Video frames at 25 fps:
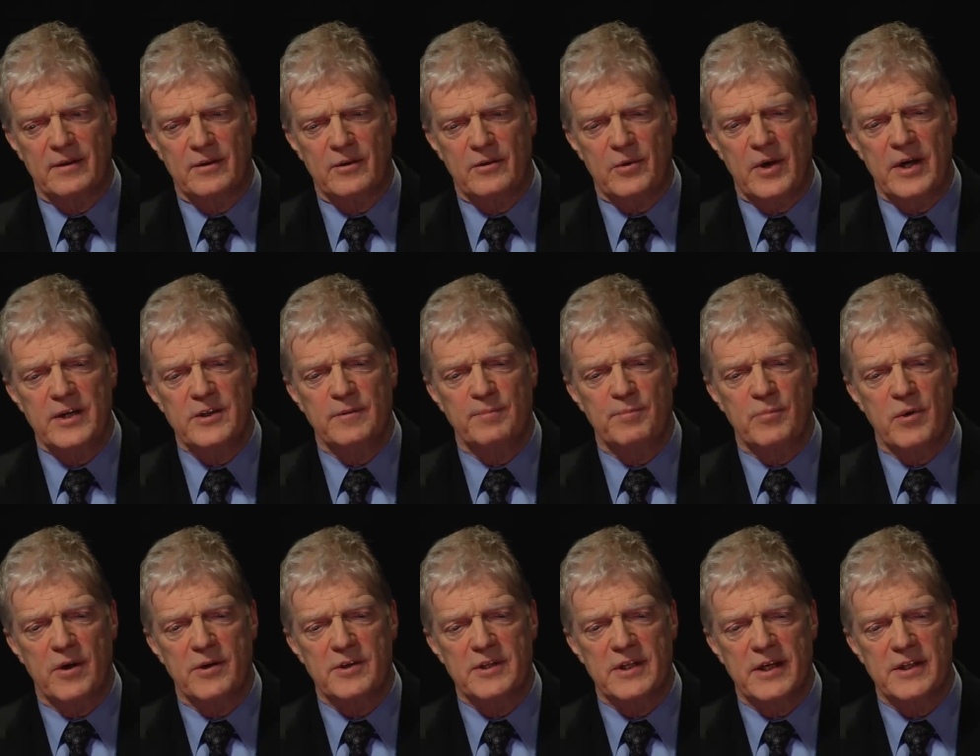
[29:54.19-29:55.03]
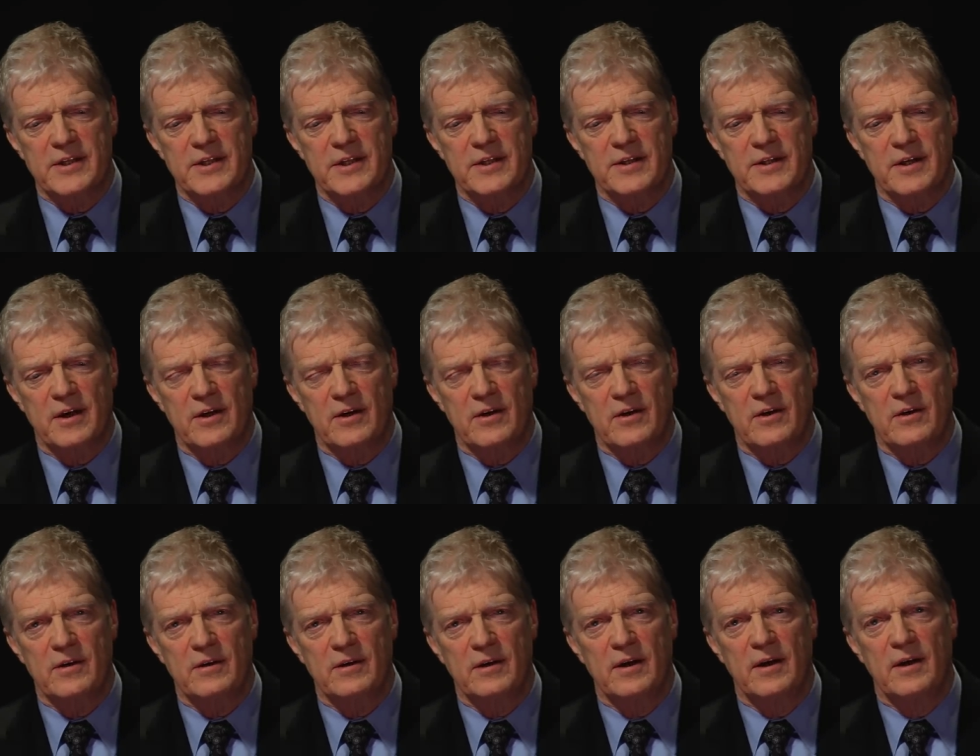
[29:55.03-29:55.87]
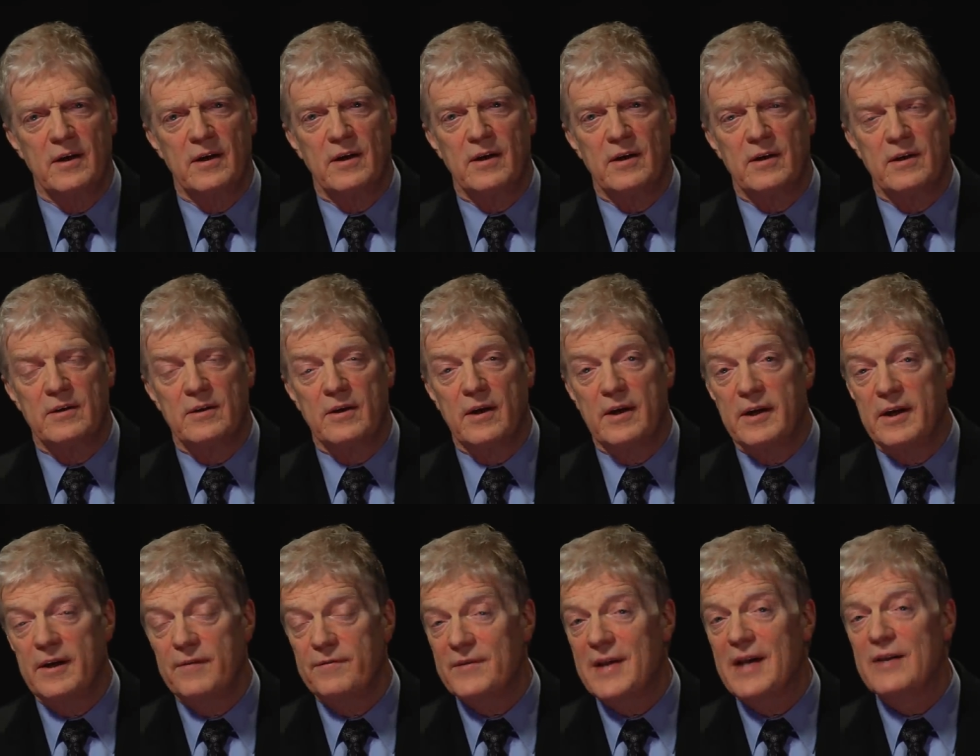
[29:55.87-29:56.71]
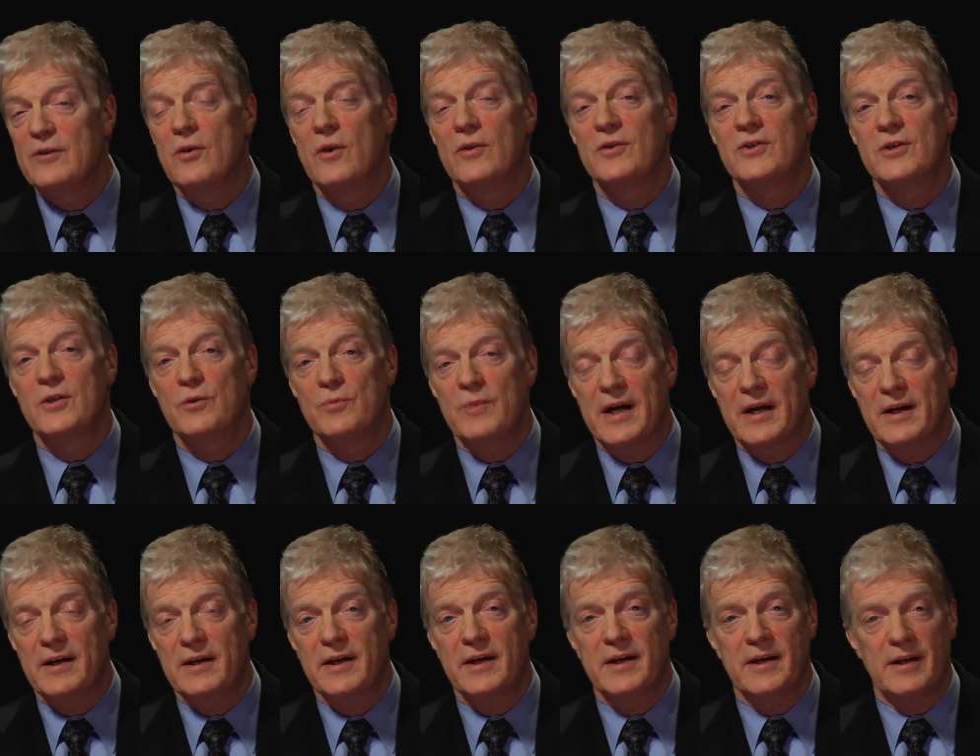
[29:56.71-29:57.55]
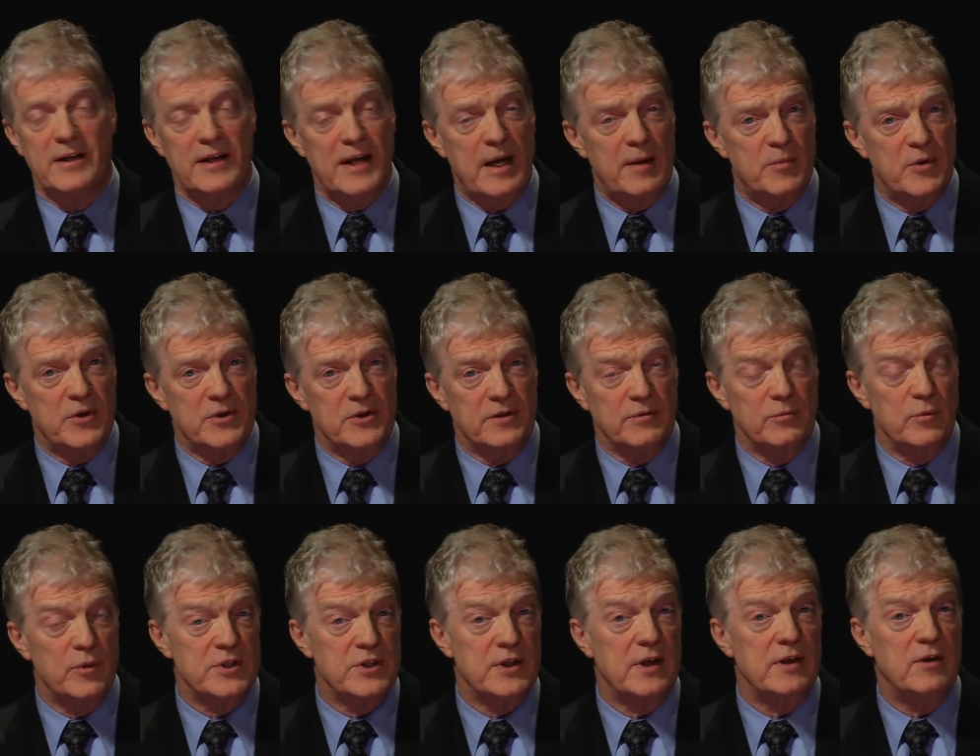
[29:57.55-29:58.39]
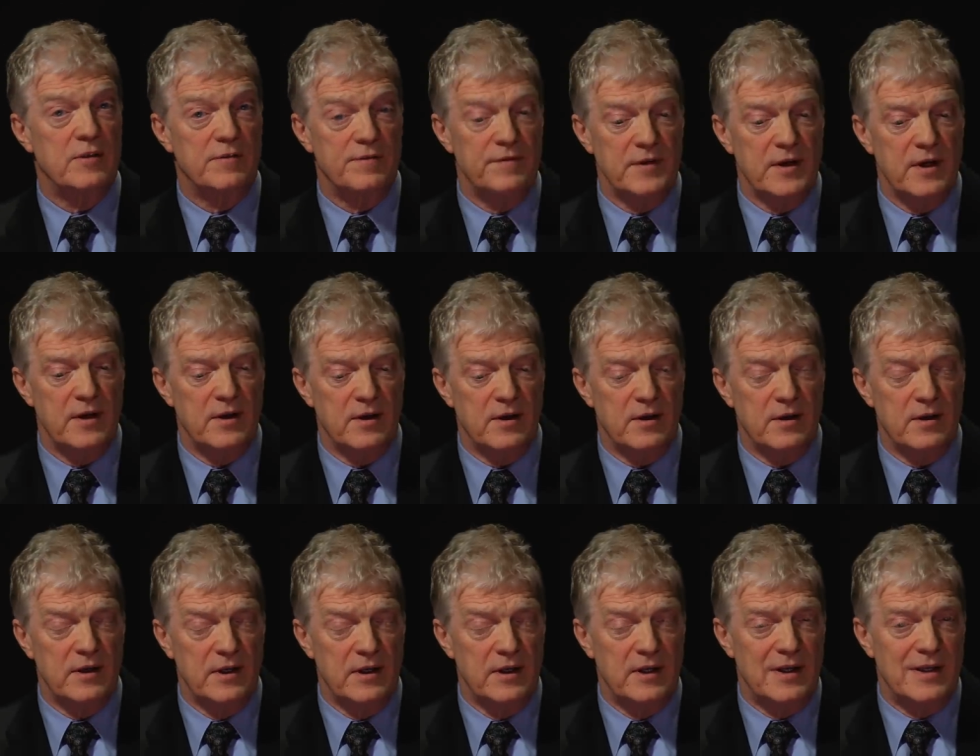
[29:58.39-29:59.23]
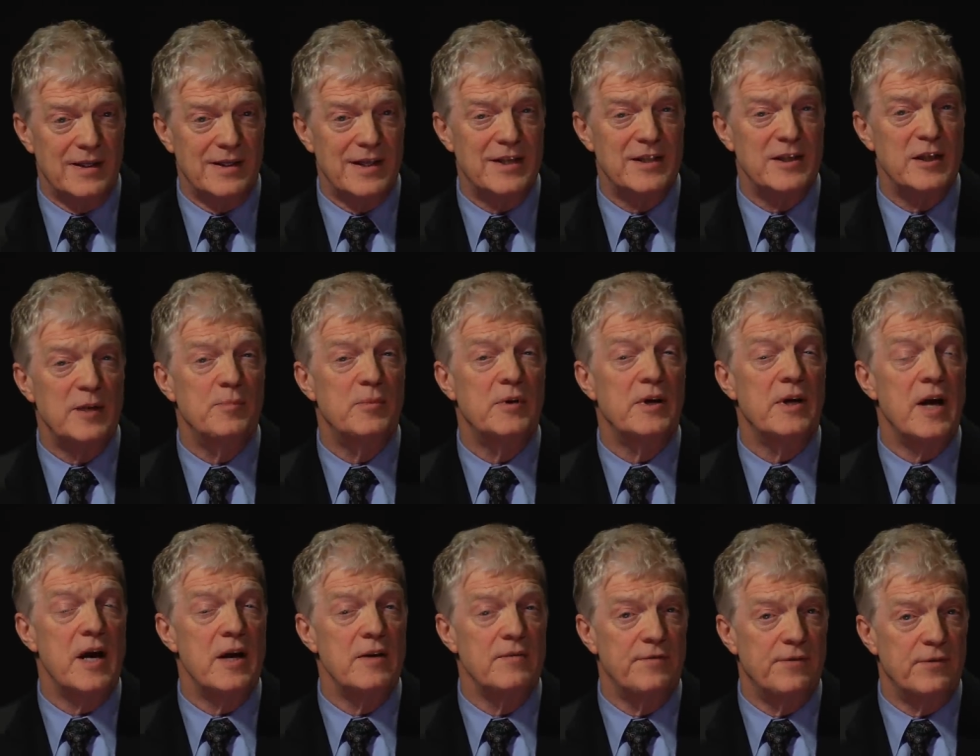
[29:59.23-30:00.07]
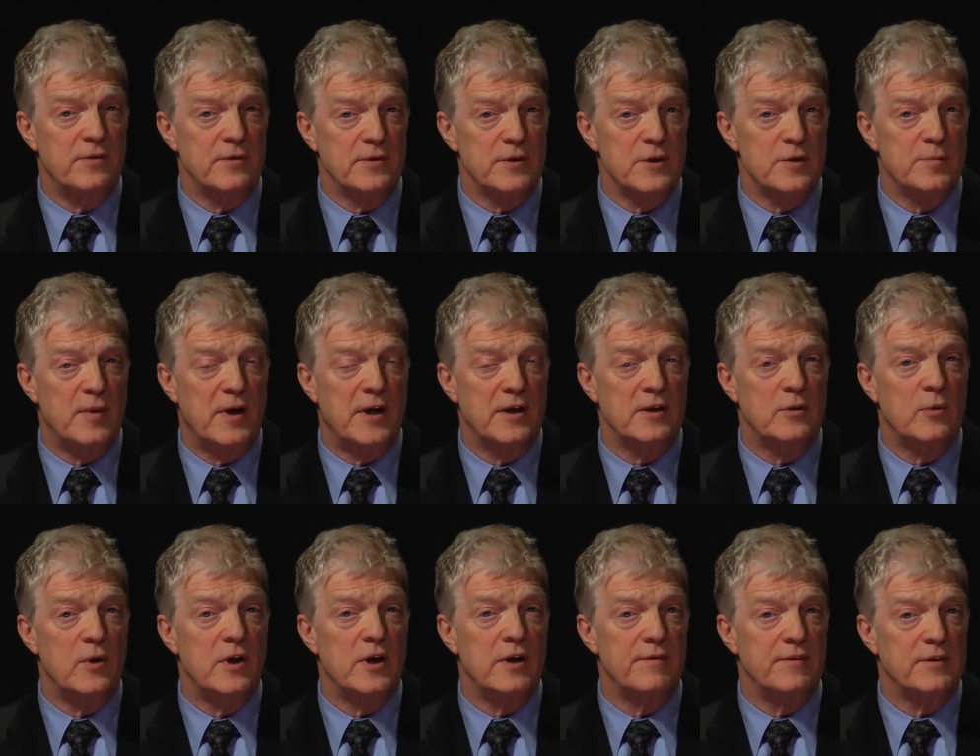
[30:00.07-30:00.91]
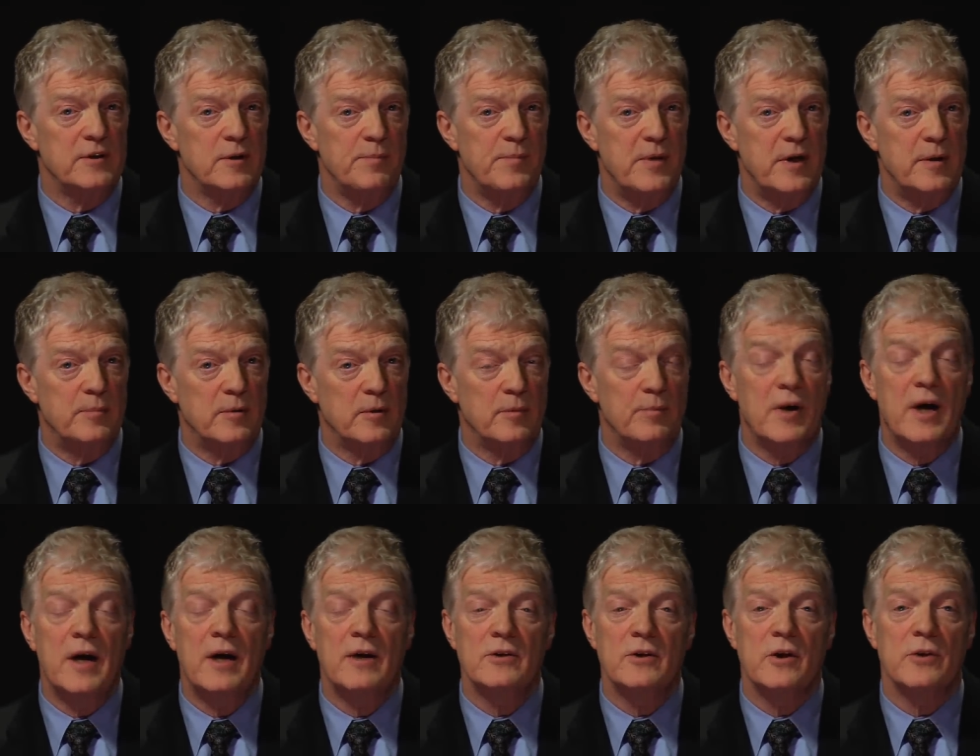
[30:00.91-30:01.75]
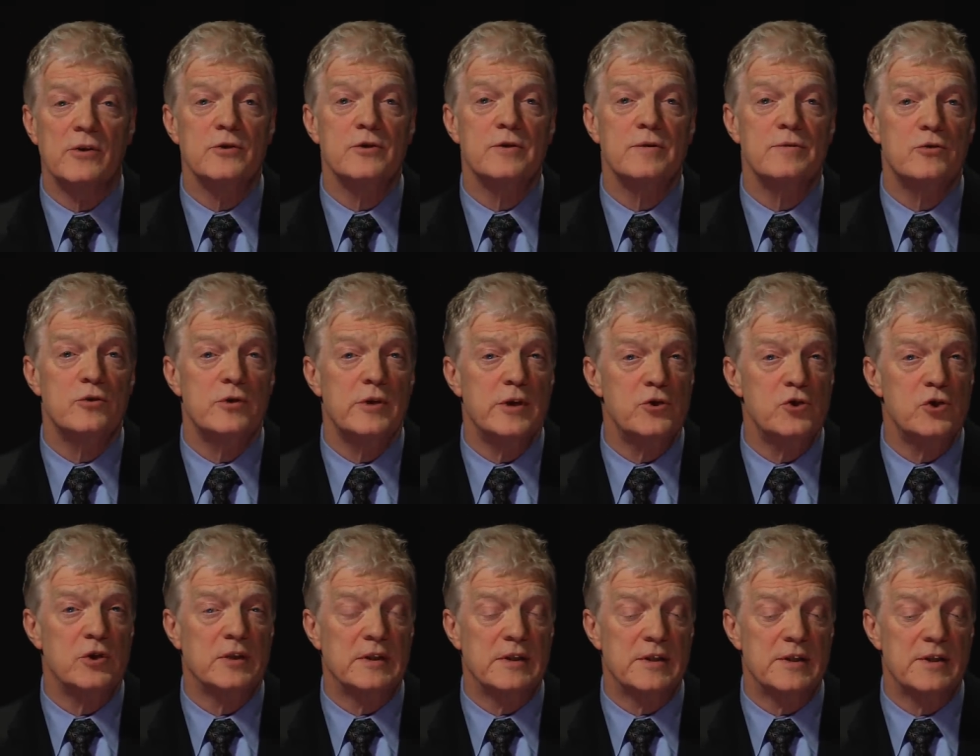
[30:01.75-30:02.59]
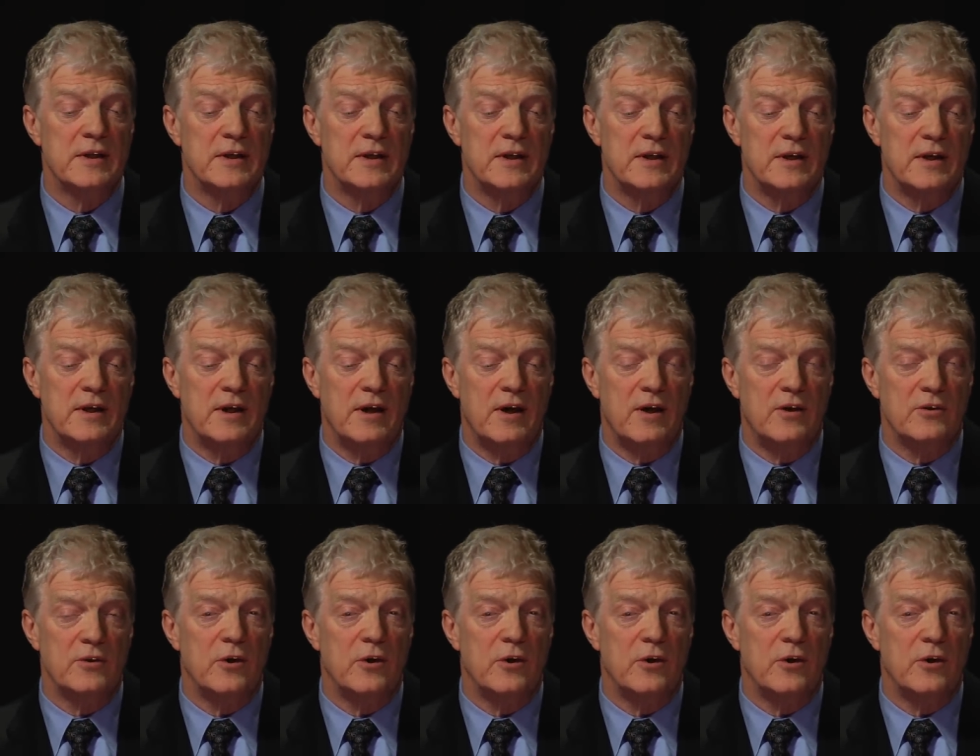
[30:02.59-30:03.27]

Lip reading: Creative processes are, if they're not directly collaborative, which they often are, they're deeply influenced by the work of other people, by our knowledge of traditions, our